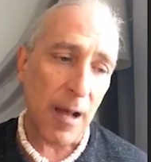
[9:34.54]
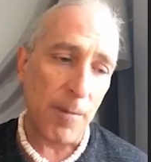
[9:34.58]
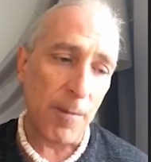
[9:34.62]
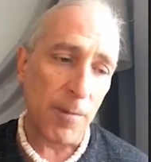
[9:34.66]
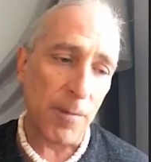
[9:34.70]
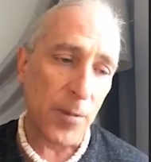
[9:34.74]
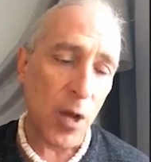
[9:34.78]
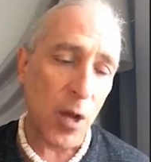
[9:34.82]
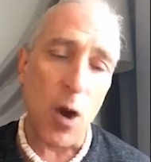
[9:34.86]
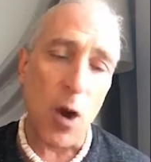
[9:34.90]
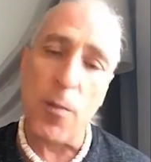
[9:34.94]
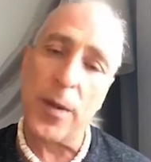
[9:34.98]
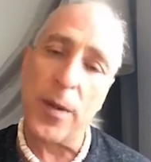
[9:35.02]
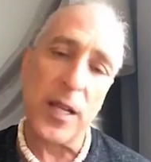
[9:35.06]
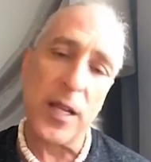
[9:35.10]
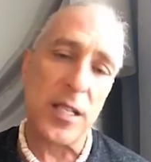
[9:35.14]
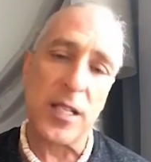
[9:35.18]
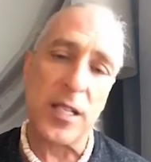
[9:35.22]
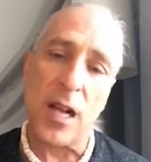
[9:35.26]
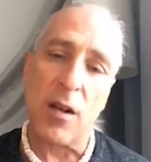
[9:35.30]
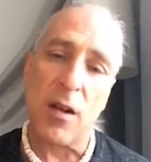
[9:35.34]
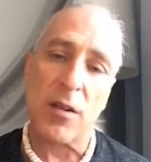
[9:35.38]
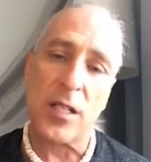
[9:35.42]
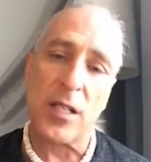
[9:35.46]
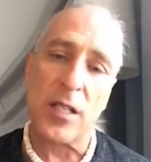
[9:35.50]
copious
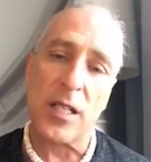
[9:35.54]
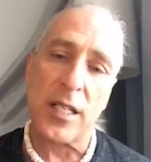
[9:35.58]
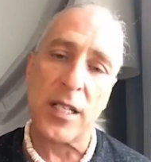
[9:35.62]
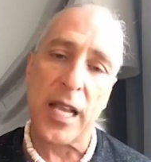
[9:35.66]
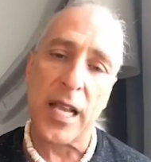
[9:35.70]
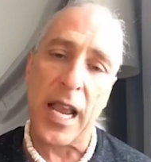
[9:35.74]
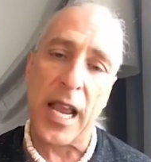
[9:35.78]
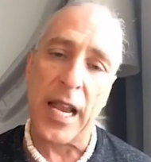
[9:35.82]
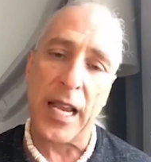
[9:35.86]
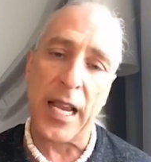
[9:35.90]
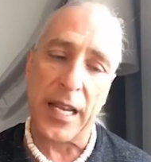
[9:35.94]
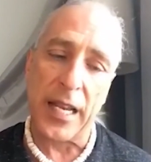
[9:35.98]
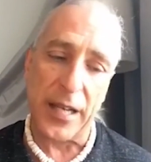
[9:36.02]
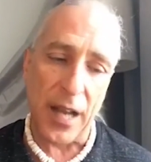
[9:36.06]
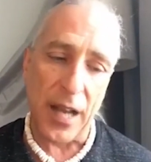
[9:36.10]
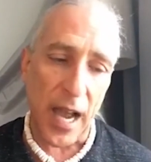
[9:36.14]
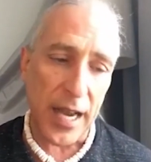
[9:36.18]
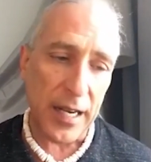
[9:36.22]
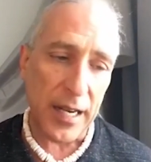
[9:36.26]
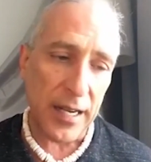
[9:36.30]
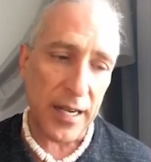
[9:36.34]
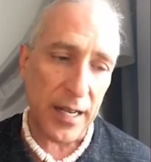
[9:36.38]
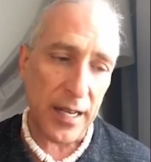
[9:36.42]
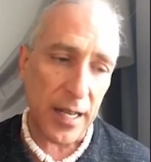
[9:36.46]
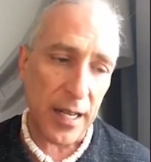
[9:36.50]
notes, day and
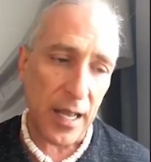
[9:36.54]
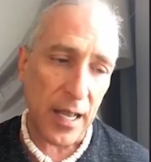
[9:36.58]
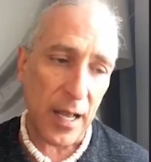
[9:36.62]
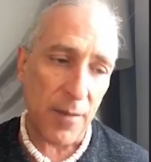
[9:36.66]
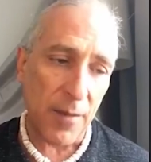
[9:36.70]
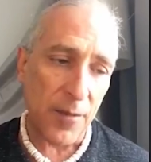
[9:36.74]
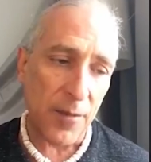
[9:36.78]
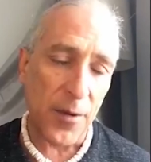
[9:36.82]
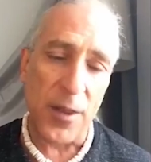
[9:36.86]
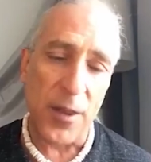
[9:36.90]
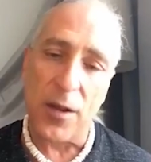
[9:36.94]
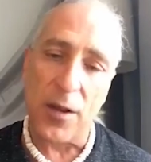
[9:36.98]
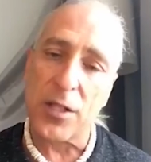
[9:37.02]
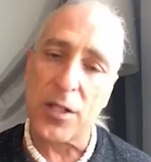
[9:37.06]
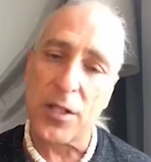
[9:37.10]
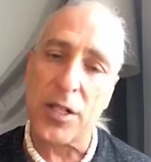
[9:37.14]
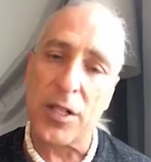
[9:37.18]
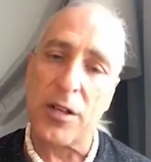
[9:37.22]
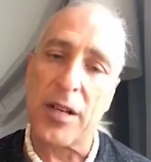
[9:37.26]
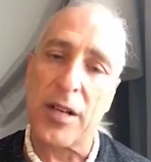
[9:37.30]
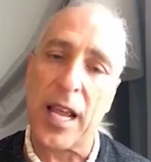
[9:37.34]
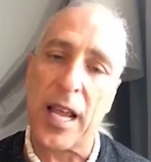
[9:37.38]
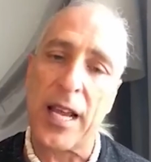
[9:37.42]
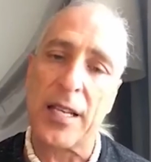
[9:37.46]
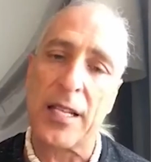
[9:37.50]
night, for those
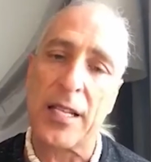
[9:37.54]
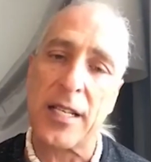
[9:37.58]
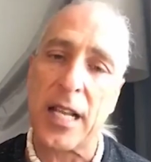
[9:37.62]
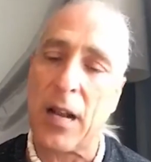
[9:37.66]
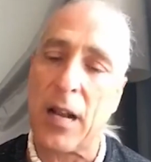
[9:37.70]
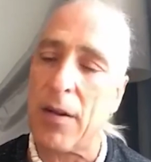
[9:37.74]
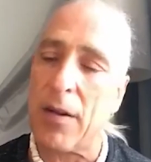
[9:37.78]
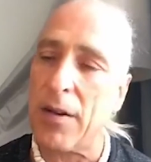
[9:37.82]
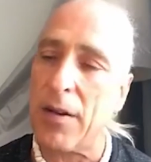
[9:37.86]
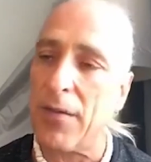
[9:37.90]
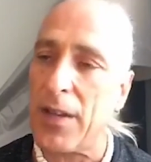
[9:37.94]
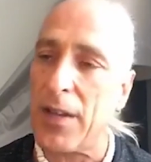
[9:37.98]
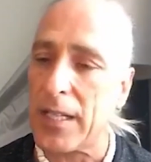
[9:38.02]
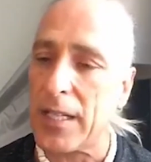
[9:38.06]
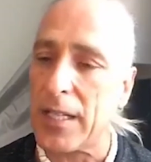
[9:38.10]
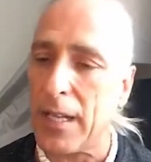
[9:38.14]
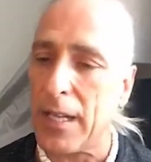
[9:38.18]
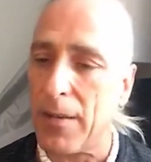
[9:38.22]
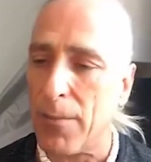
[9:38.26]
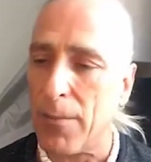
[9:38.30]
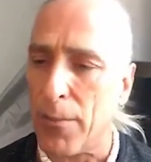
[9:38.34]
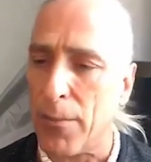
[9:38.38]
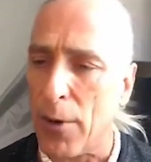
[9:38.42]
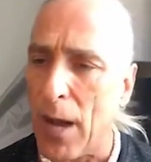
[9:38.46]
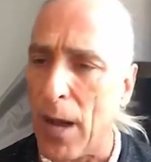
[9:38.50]
2 days that I would visit.
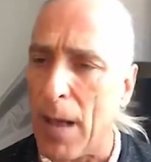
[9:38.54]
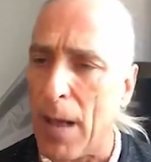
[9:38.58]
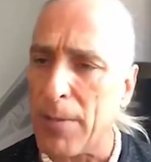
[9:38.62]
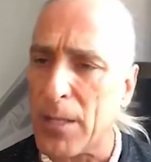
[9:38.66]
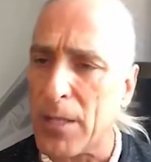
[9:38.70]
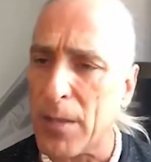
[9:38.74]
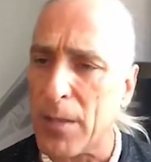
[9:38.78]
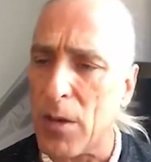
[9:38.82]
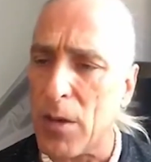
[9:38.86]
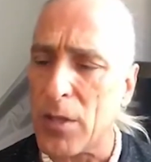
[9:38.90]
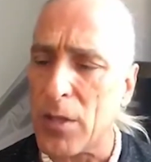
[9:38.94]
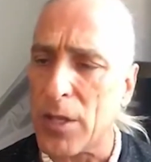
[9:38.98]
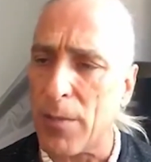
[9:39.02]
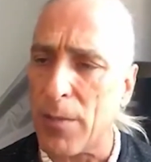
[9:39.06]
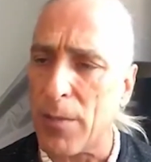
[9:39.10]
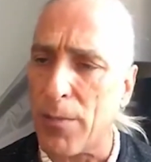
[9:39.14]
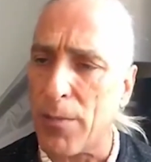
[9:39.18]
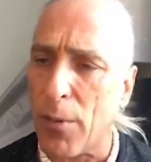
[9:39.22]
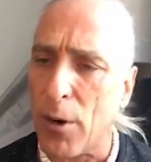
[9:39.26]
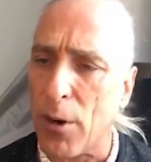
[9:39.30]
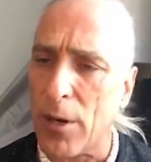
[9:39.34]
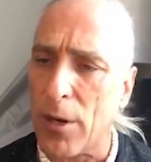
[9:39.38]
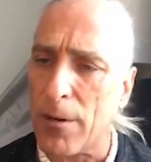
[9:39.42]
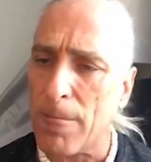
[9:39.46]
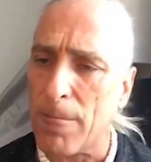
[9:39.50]
And perhaps the most
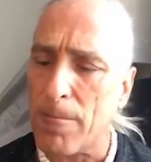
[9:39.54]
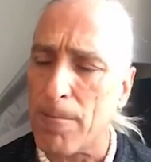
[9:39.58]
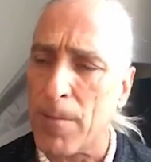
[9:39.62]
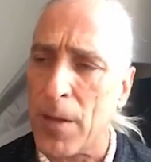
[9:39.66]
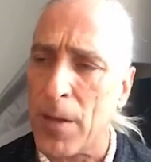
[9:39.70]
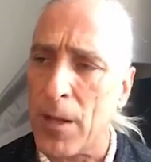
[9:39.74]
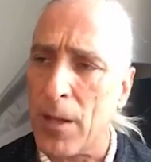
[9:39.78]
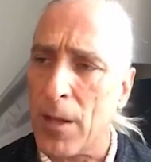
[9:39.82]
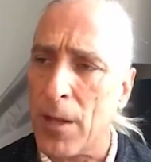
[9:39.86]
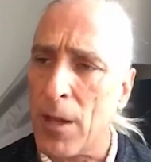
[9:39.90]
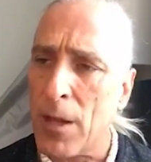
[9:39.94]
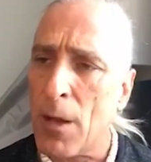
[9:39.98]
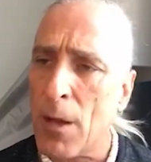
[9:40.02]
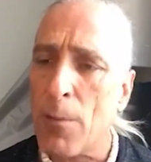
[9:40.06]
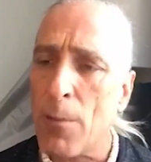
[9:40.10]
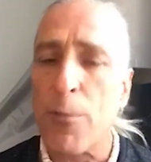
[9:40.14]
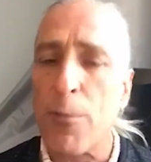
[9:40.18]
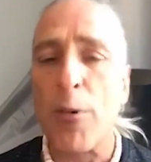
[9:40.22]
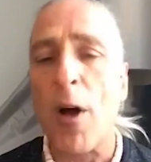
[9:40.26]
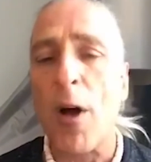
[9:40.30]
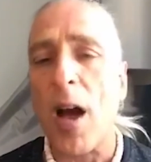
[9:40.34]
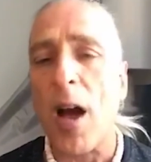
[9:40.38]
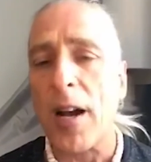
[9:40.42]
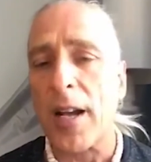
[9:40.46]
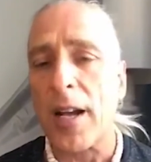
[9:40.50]
important
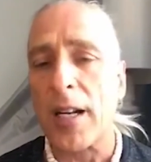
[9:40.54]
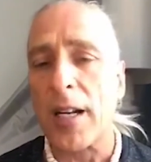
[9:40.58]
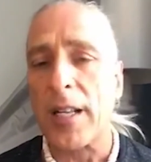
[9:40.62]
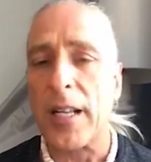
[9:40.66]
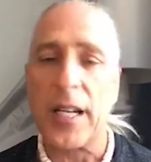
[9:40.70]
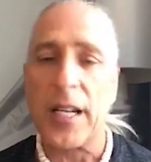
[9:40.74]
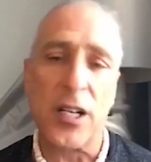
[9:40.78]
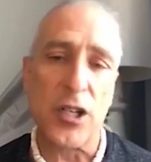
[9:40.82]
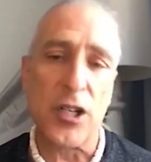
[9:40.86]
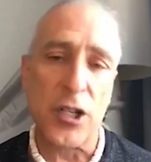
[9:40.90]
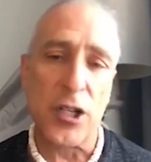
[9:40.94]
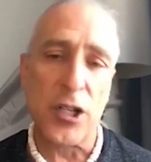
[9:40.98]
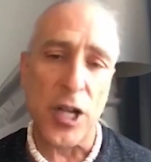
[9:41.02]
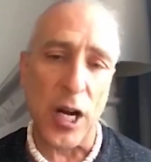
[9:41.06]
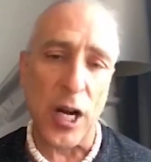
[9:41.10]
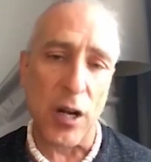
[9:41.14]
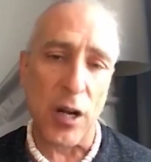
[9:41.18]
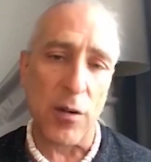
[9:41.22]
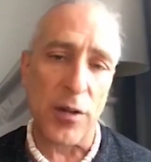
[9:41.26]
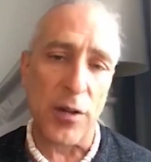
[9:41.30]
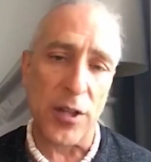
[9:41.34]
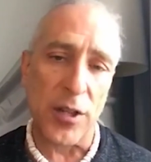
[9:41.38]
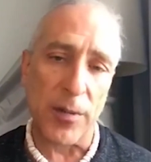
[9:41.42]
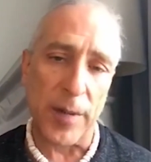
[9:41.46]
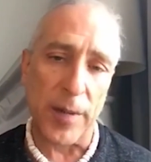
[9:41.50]
product that he
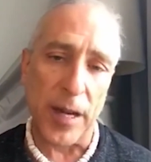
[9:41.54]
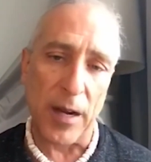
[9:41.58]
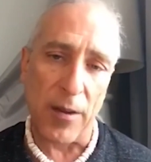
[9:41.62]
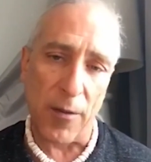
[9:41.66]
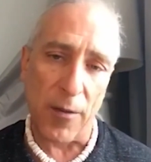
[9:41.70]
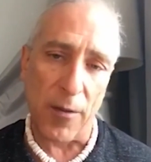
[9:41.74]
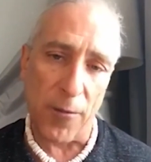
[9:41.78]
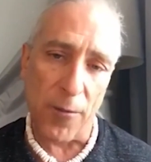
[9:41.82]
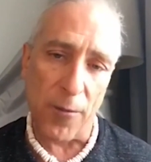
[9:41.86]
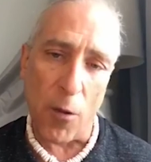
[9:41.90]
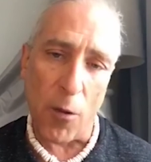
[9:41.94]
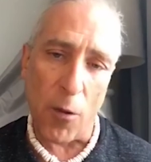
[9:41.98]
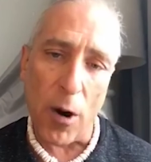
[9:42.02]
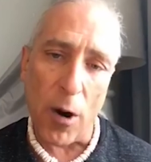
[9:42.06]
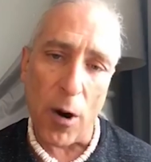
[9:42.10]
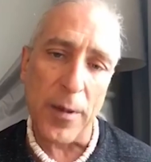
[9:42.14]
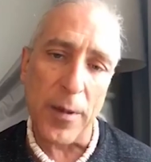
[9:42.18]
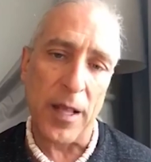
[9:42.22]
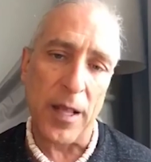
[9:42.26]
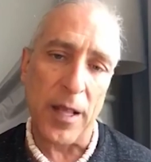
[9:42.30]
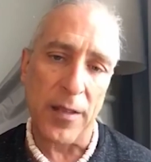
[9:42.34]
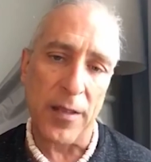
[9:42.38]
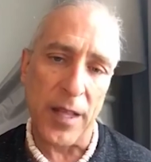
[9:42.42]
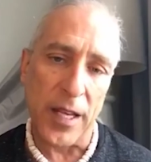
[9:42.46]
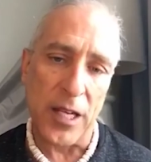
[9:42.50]
shared with me, or the
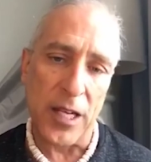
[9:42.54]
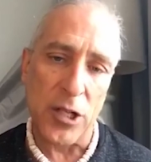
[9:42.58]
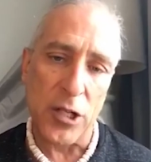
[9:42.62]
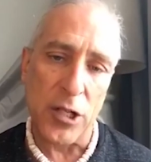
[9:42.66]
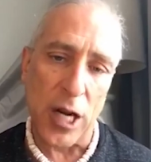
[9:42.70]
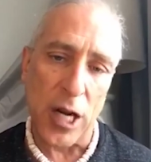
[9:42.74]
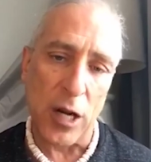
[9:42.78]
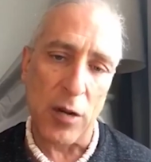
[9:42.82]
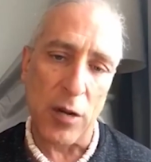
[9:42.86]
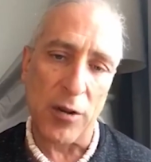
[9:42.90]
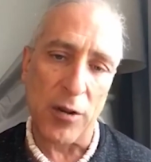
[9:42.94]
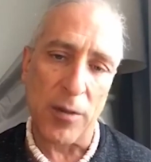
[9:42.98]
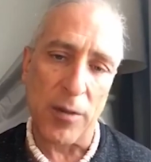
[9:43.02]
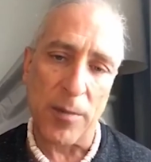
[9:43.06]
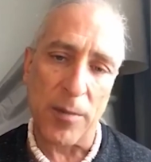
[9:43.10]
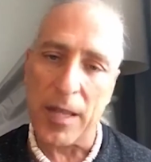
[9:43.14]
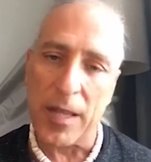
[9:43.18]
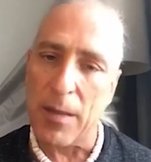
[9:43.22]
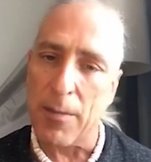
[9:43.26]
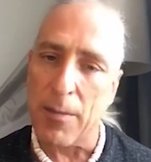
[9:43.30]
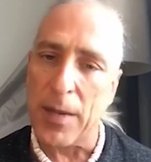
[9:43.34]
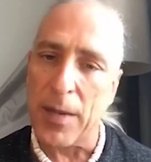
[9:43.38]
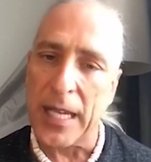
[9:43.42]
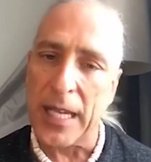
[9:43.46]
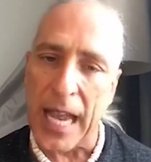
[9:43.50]
formula that he shared with me
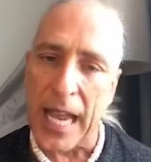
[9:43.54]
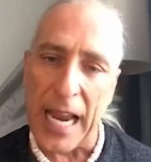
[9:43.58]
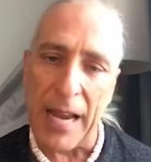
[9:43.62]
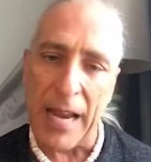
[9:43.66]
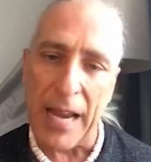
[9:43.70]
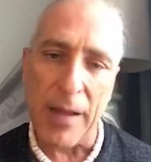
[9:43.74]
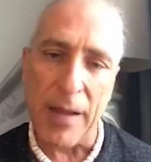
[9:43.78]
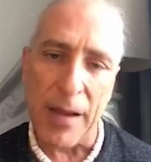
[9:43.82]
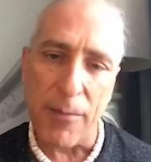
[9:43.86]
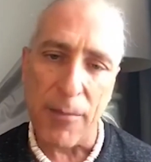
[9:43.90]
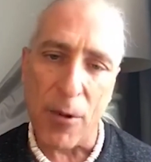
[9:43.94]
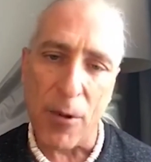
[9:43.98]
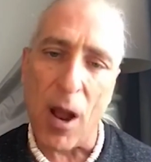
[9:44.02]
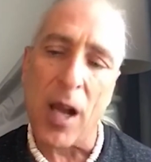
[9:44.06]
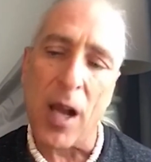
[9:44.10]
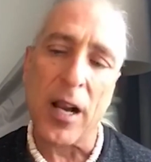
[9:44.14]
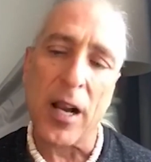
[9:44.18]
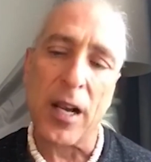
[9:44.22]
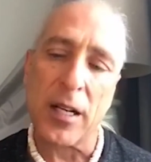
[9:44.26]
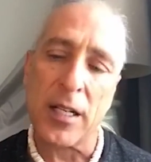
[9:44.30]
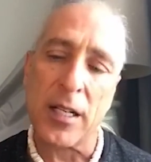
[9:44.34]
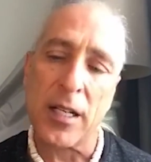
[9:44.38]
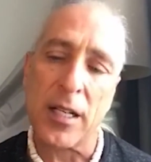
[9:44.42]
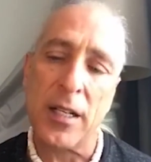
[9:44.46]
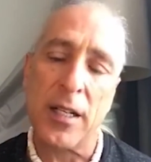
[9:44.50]
that became a product,